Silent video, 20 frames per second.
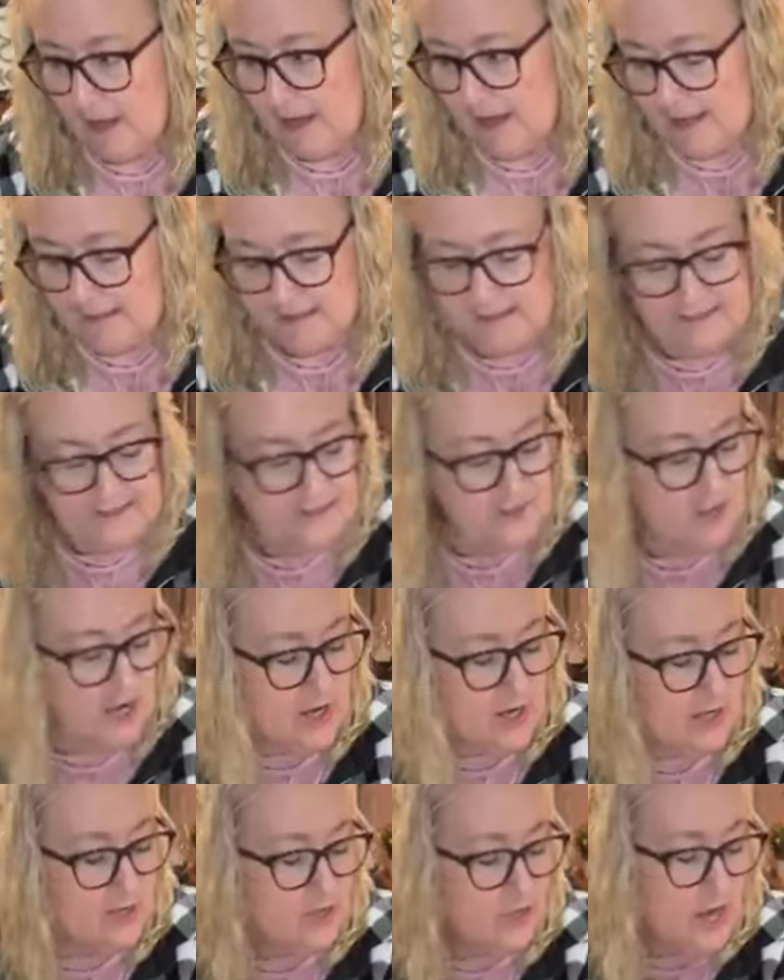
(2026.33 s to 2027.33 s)
We're going to get this
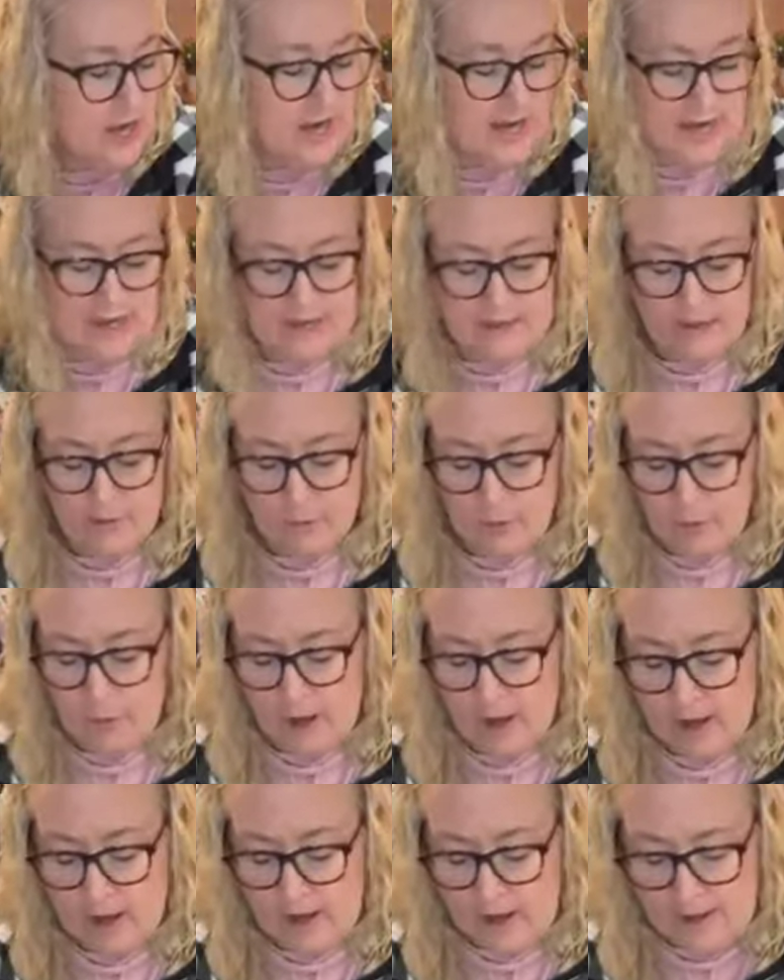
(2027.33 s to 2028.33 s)
started drying and then
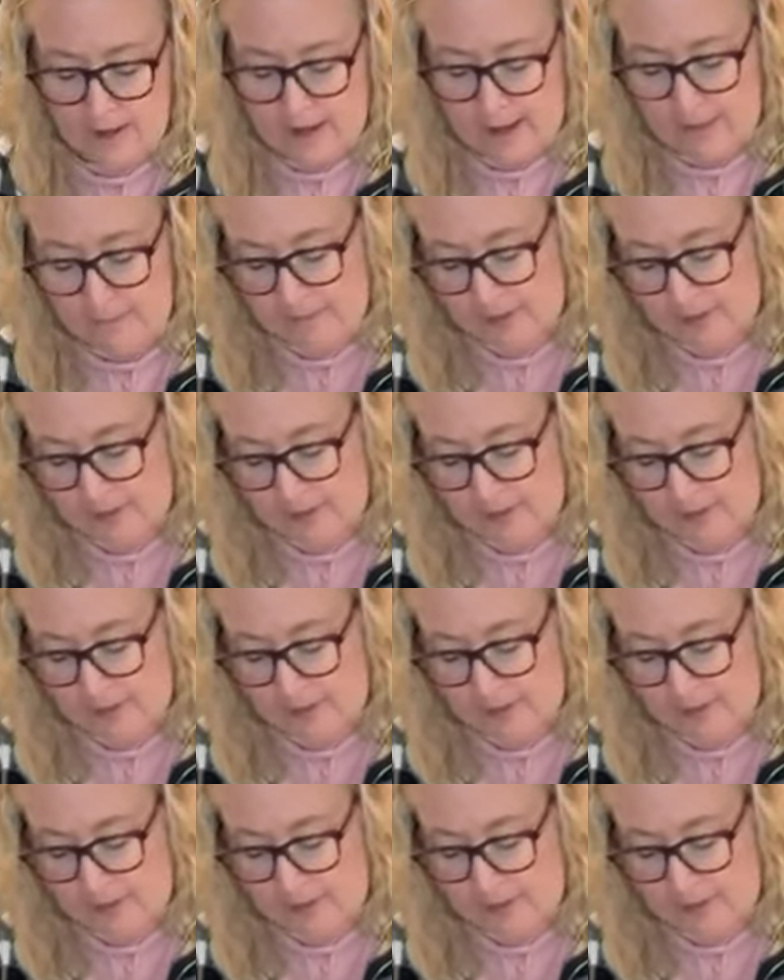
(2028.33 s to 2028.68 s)
we'll work on our